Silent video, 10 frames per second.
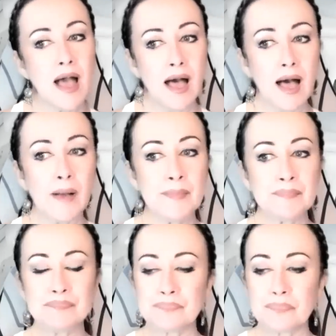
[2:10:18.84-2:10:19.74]

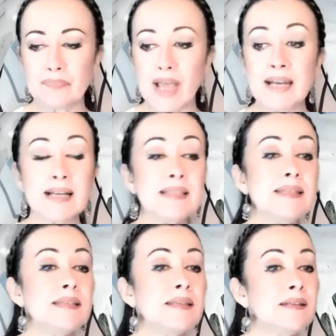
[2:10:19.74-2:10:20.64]
Anax
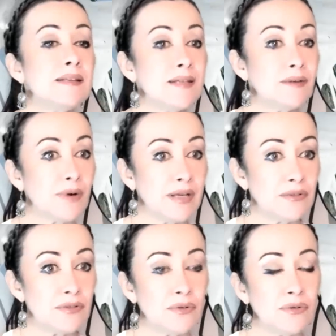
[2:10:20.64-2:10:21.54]
is in the
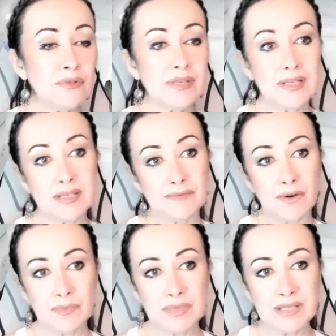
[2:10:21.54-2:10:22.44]
Orion zone. He is
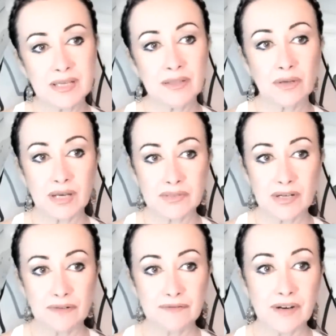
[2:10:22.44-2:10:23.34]
very busy at the
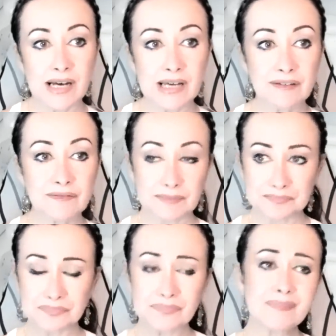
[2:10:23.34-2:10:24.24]
Council of Five.
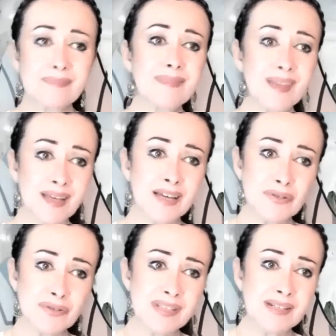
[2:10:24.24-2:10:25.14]
He has
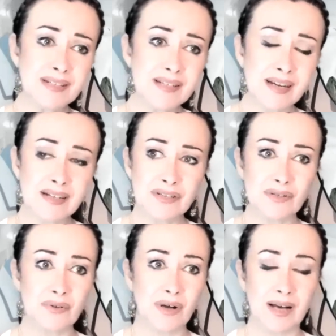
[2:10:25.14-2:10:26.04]
a seat there,
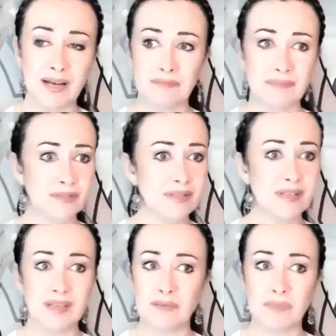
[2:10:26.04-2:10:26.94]
so I'm not
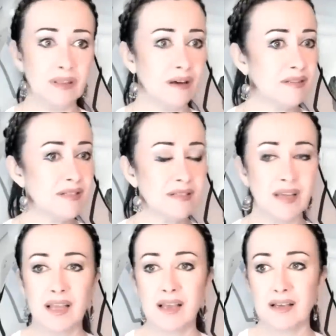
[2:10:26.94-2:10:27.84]
seeing him a lot.
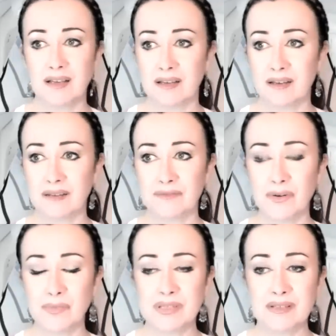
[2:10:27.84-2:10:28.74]

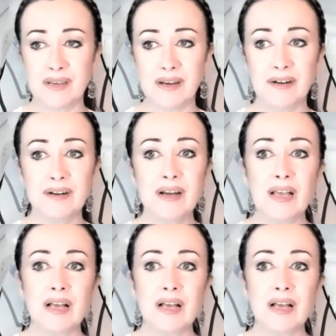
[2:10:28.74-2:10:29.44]
Very busy there.